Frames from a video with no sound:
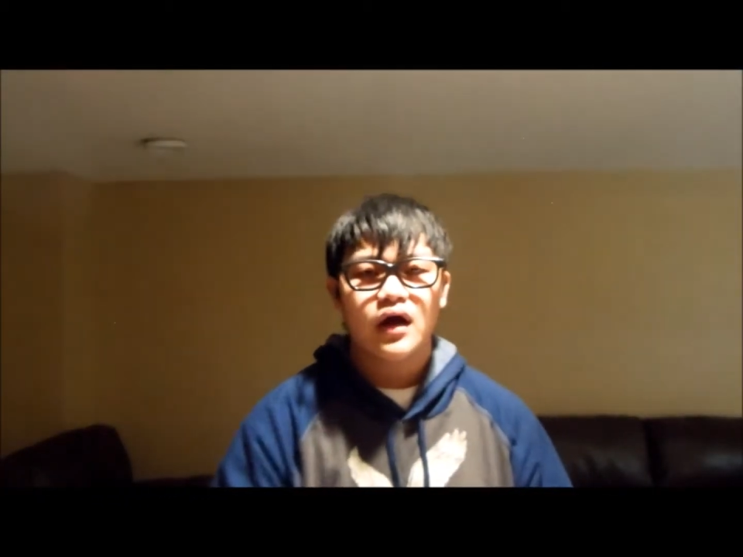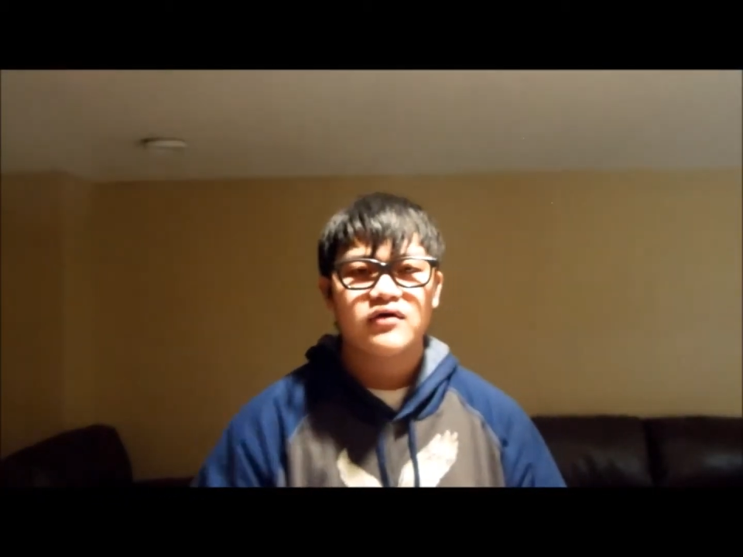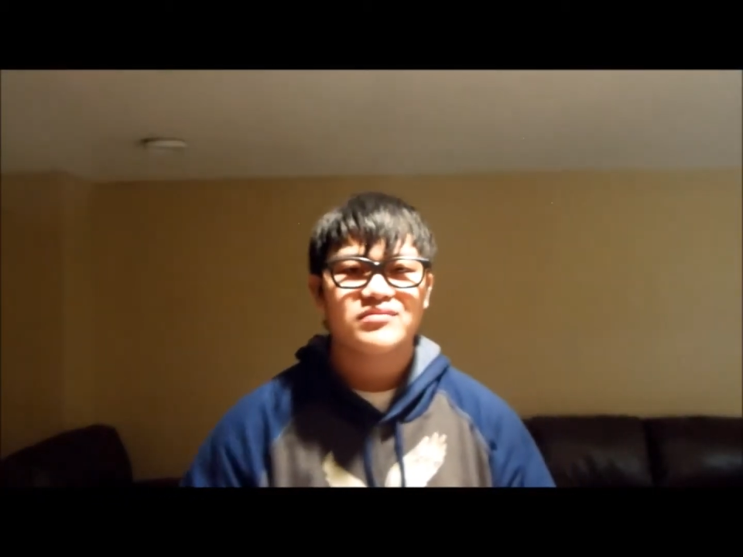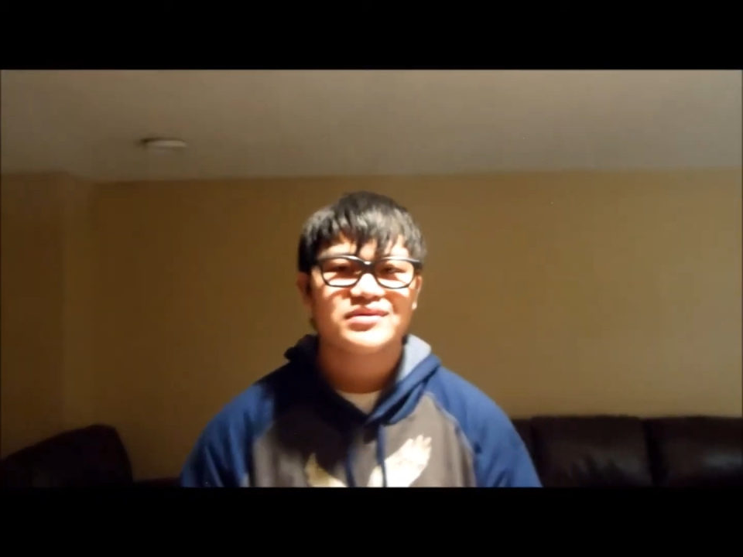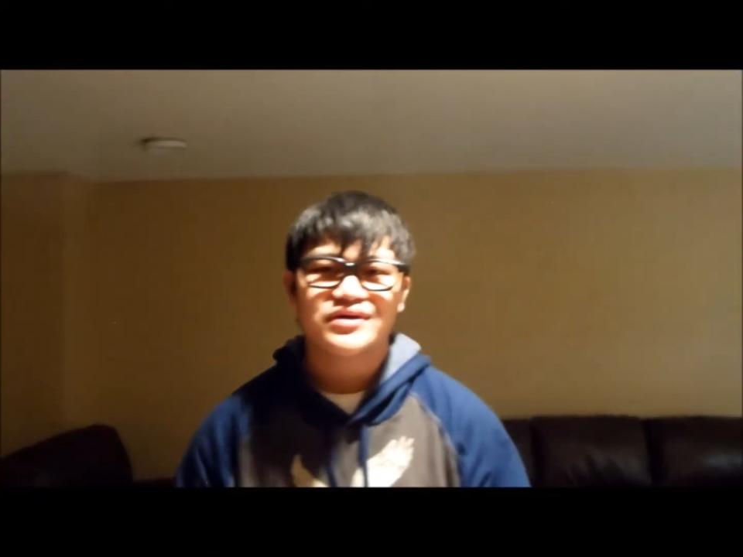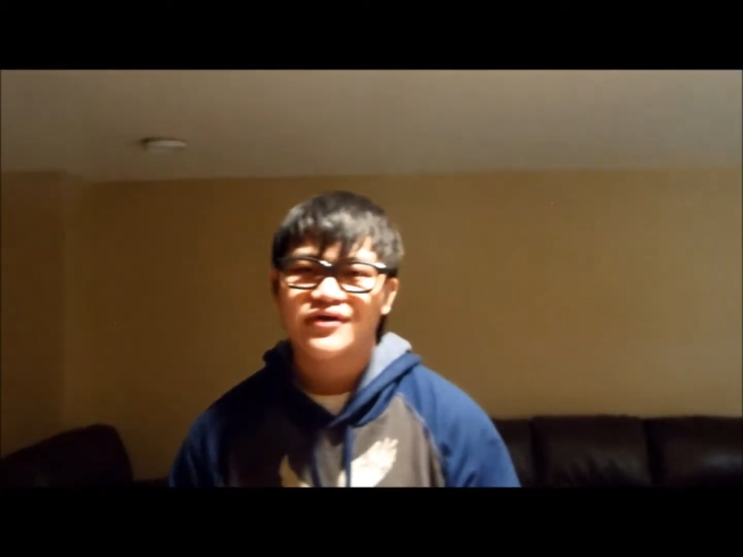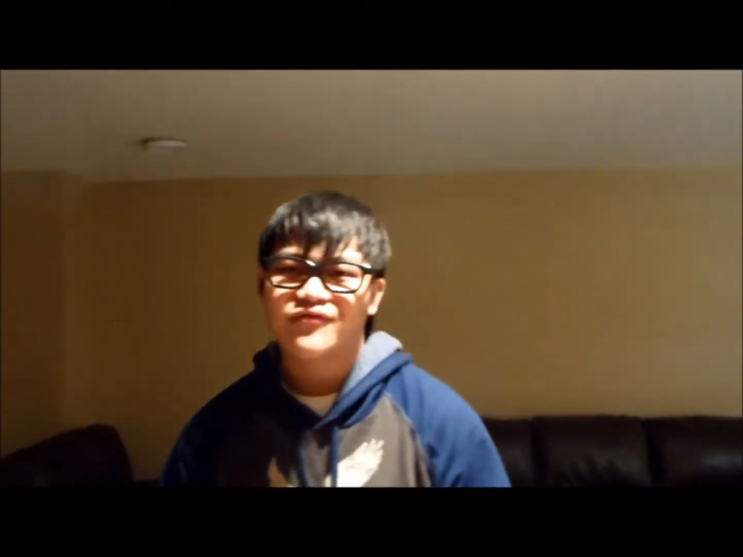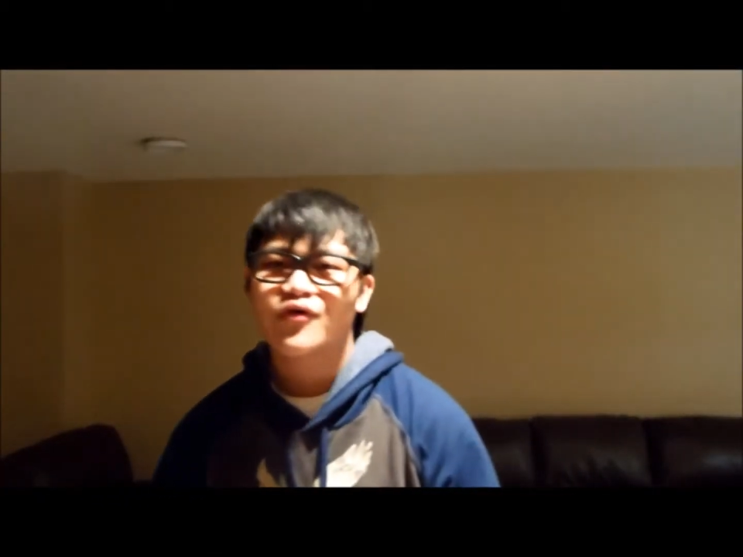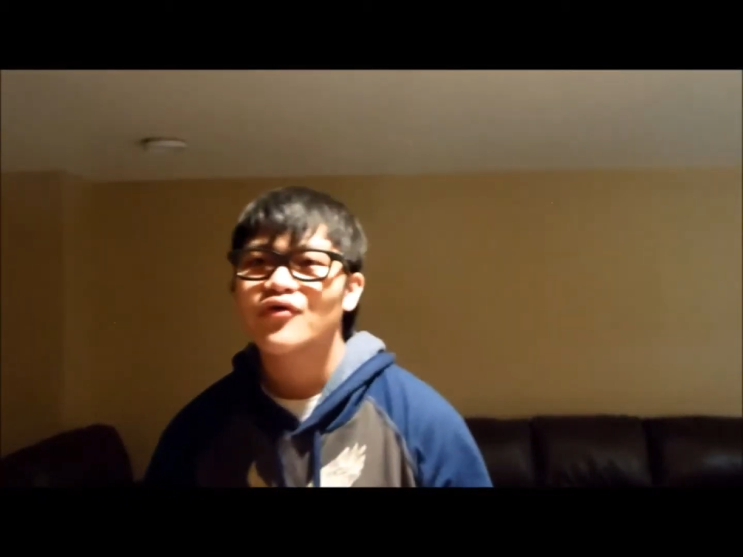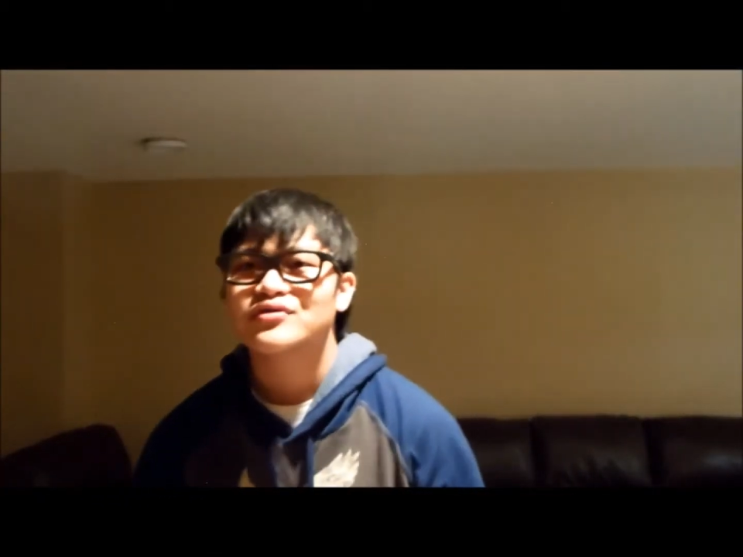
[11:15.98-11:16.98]
I mean,
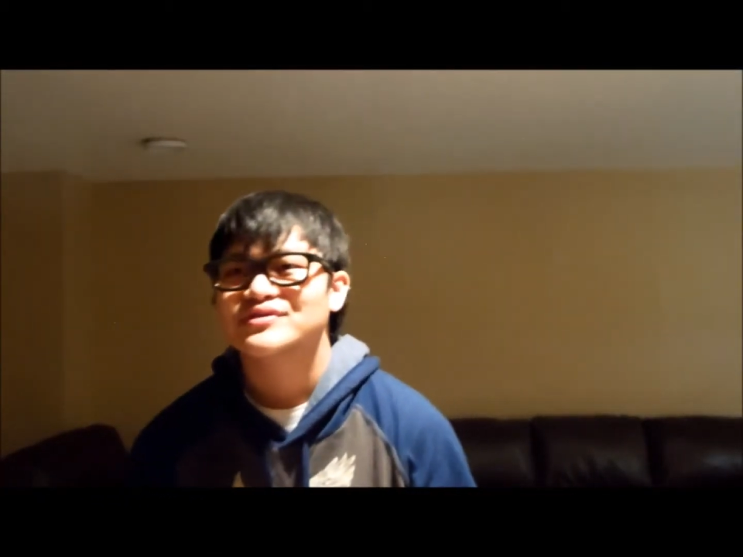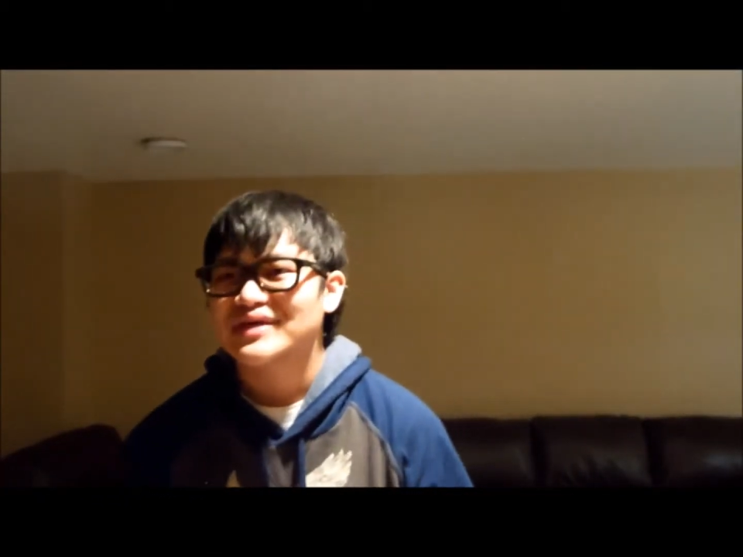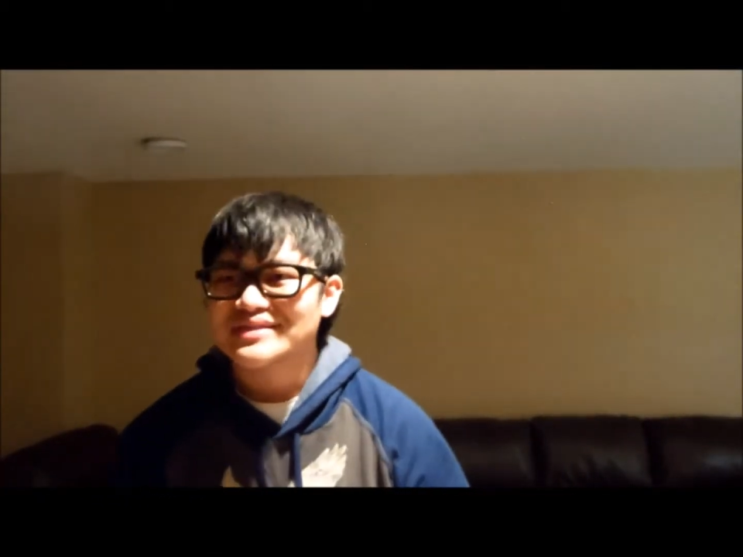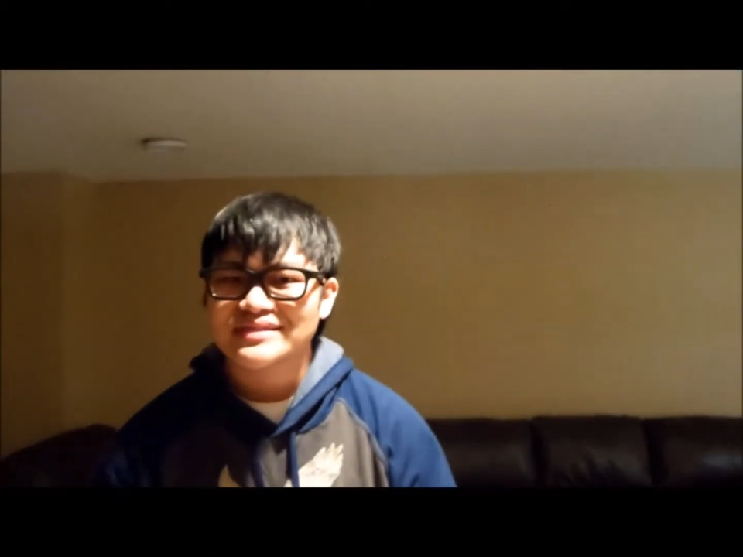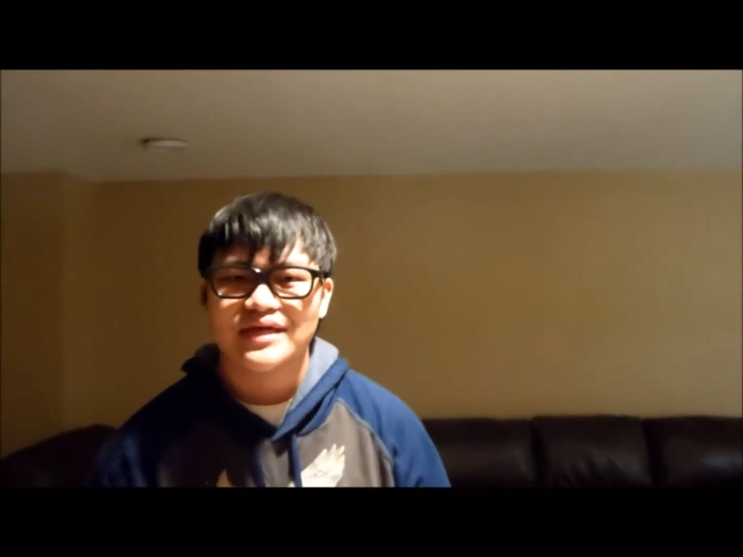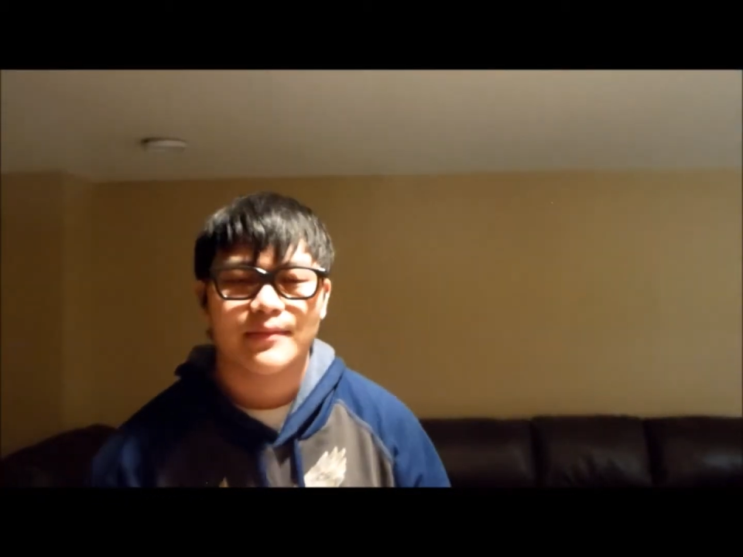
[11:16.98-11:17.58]
of course, that's